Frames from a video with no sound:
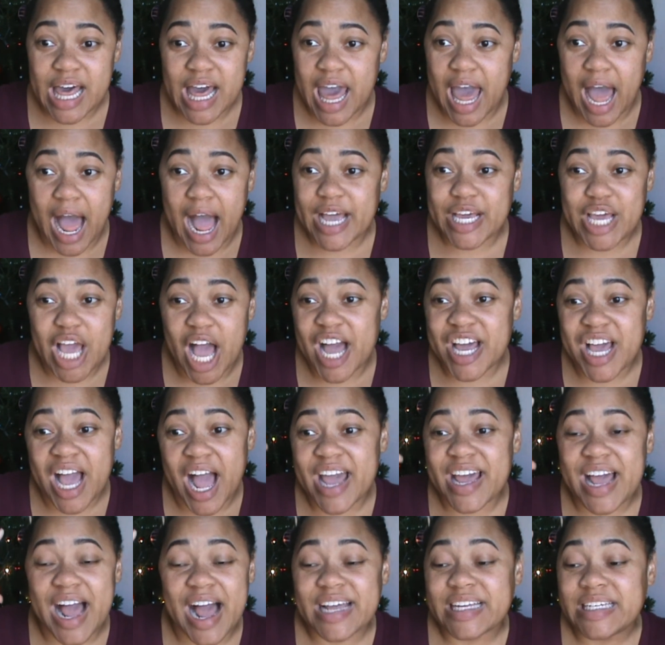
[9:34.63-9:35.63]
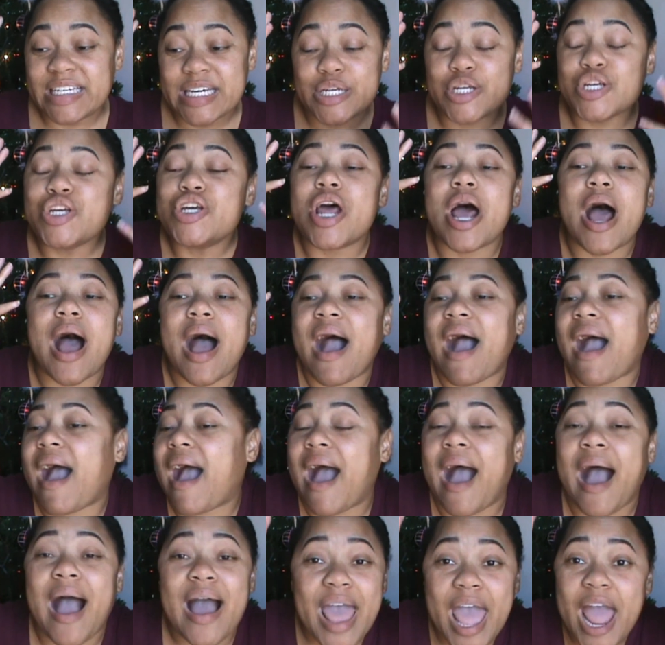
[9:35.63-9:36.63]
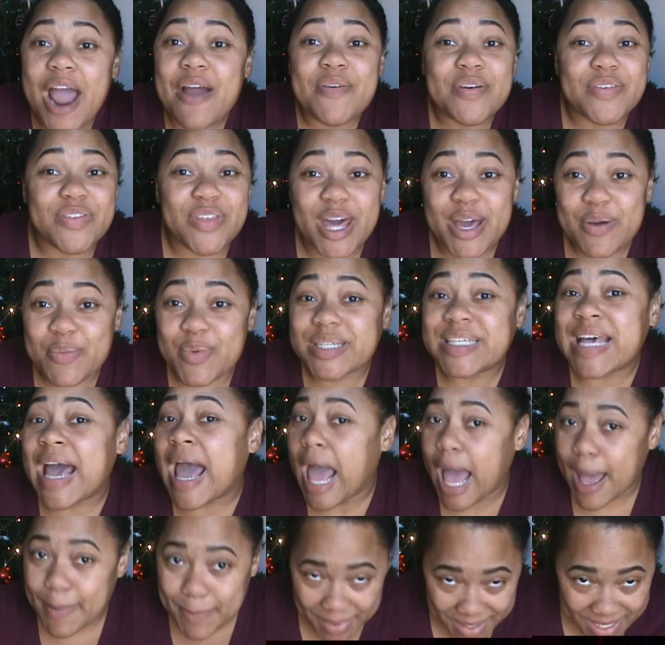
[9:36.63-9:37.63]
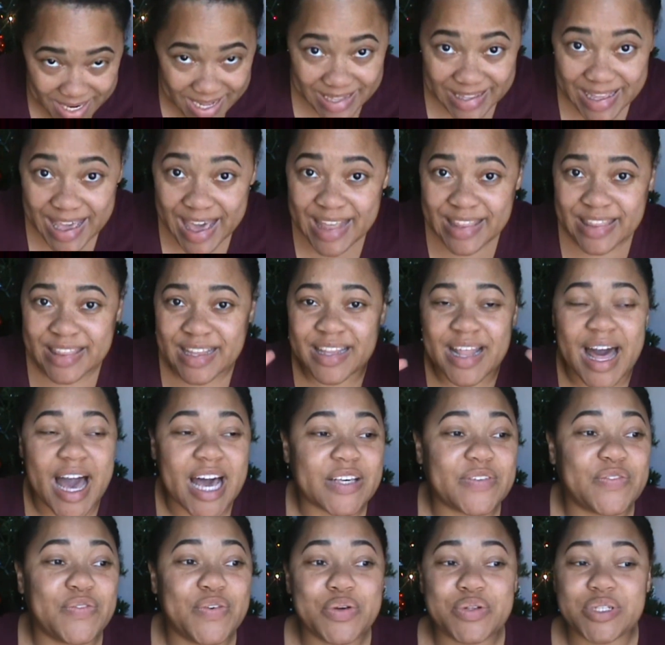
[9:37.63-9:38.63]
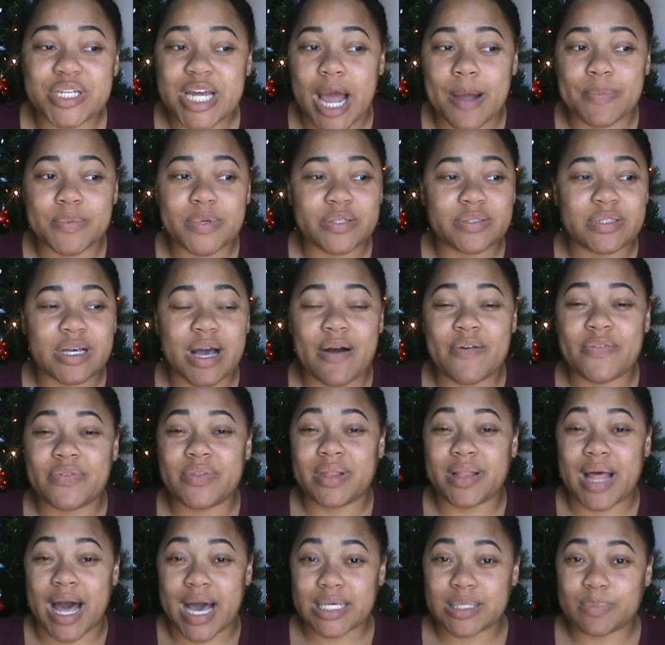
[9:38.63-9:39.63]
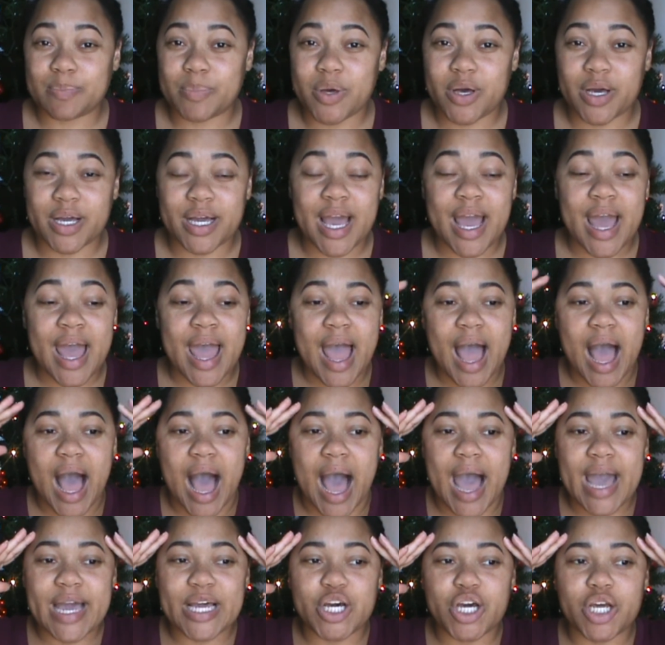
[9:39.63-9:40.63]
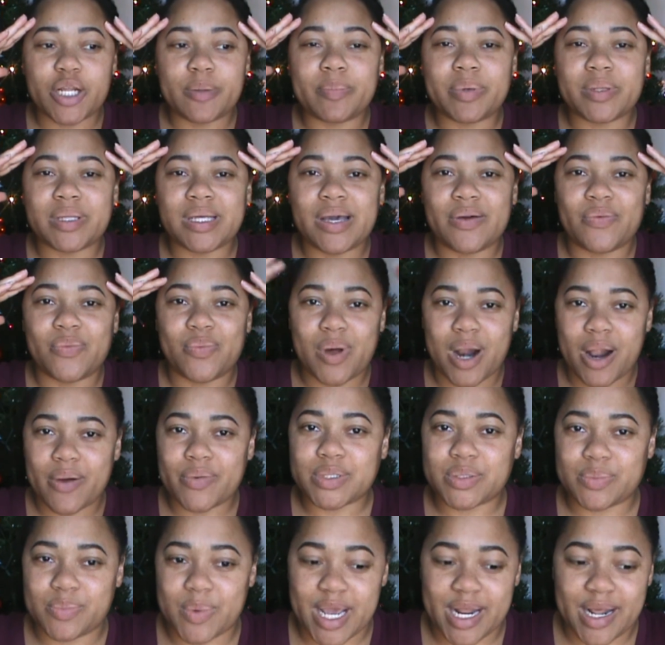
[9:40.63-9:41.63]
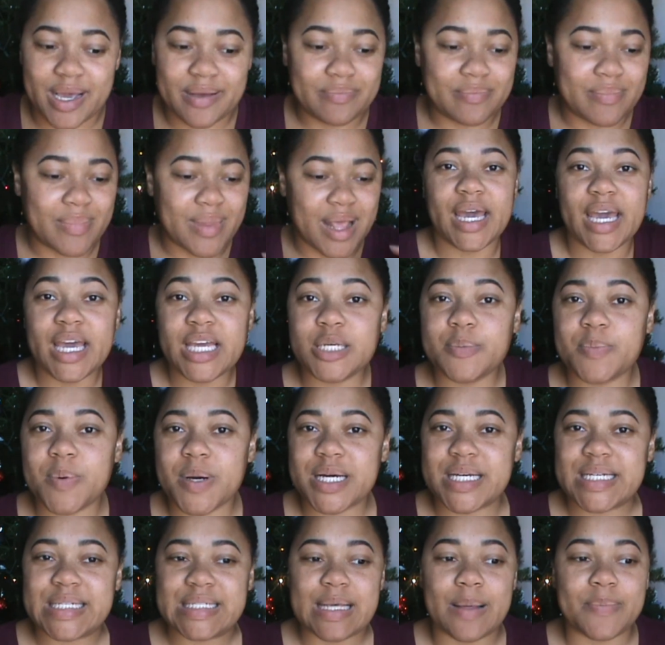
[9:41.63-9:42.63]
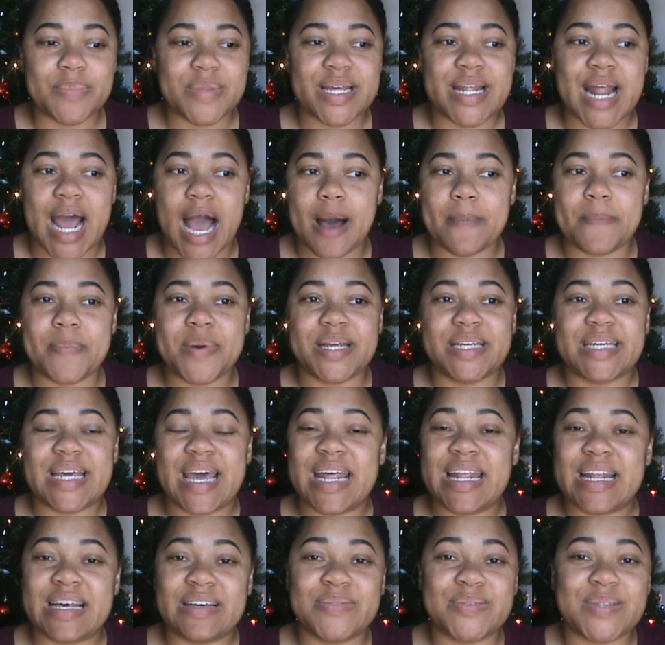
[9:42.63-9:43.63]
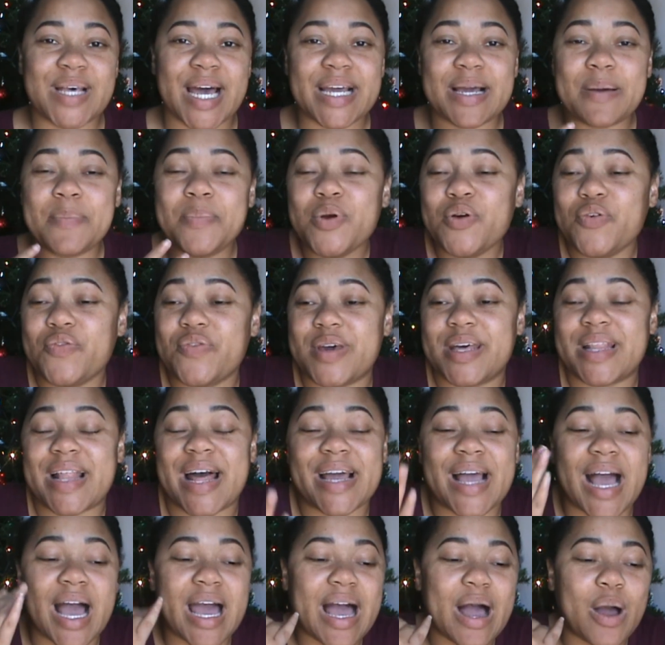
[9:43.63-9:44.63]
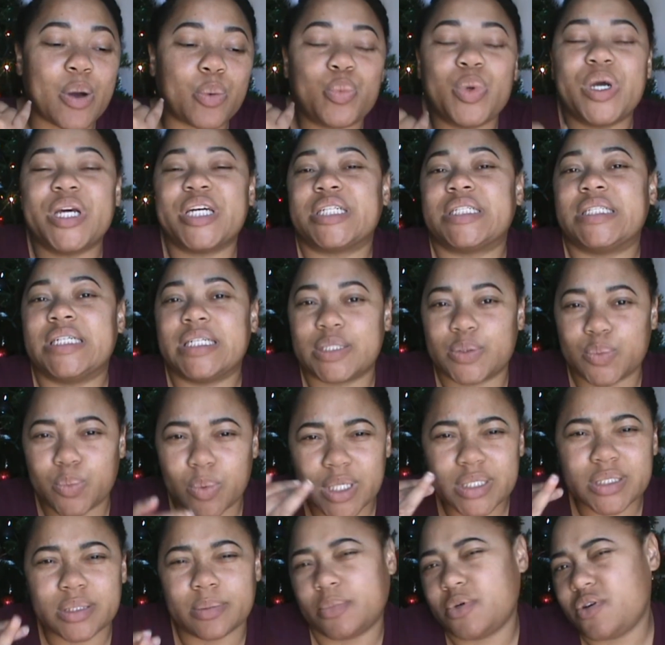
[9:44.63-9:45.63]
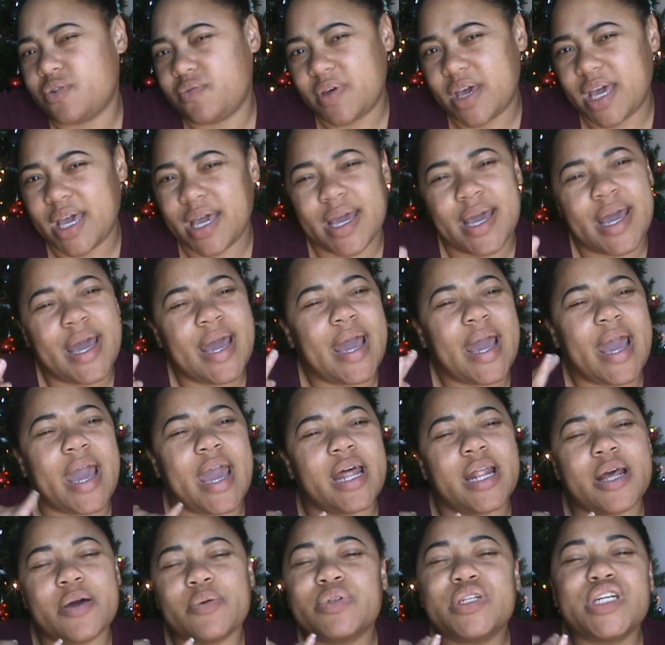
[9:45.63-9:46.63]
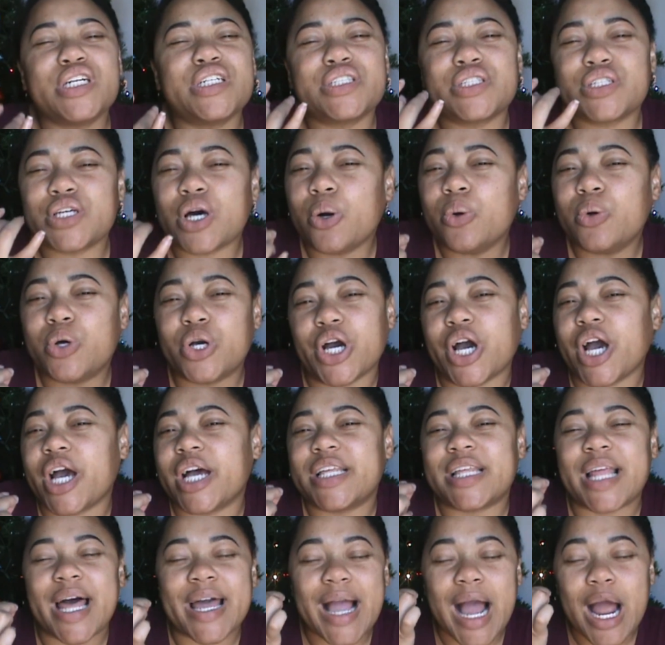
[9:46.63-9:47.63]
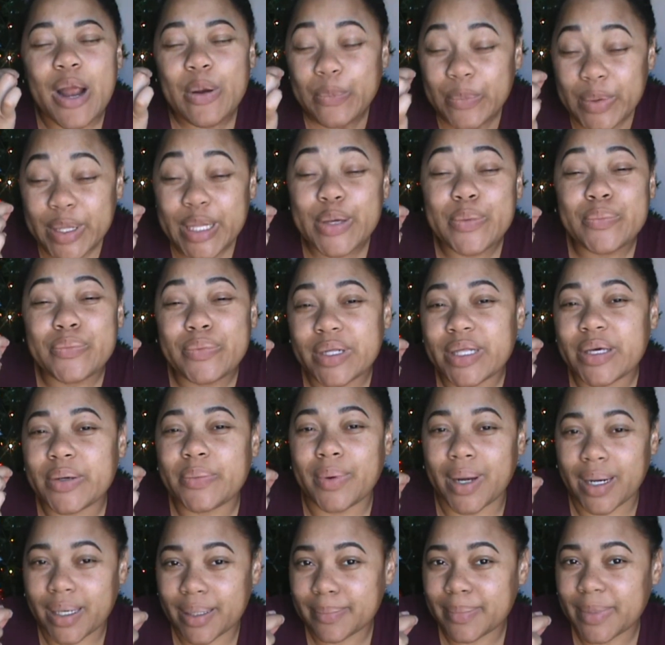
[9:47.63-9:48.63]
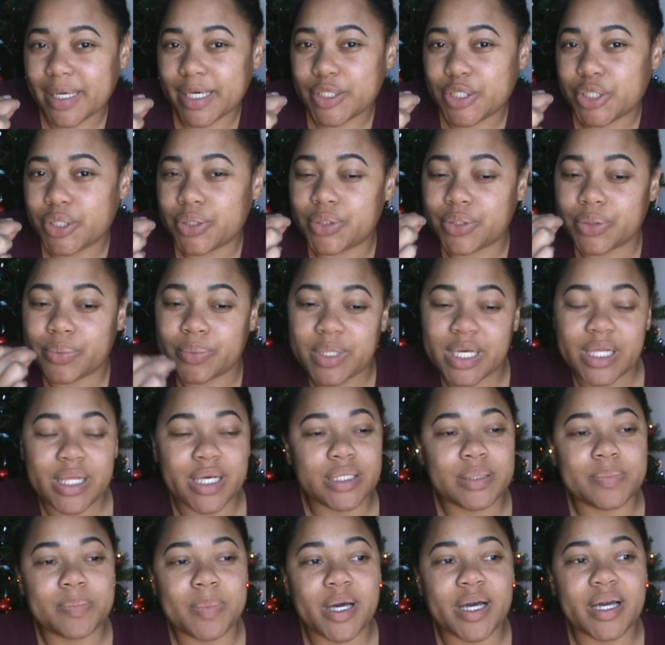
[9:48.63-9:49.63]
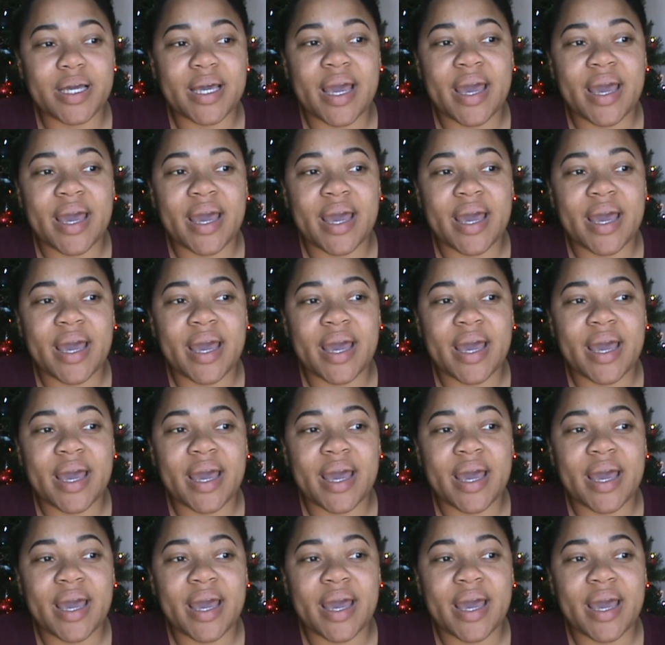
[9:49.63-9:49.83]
I, I, I, I didn't everything was happening the last few chapters of the last book. I couldn't believe what I was reading. Each book something happened, and it was like a movie. Like I, I wish this was a movie, and it was just so good. Like I really really recommend you to read this book.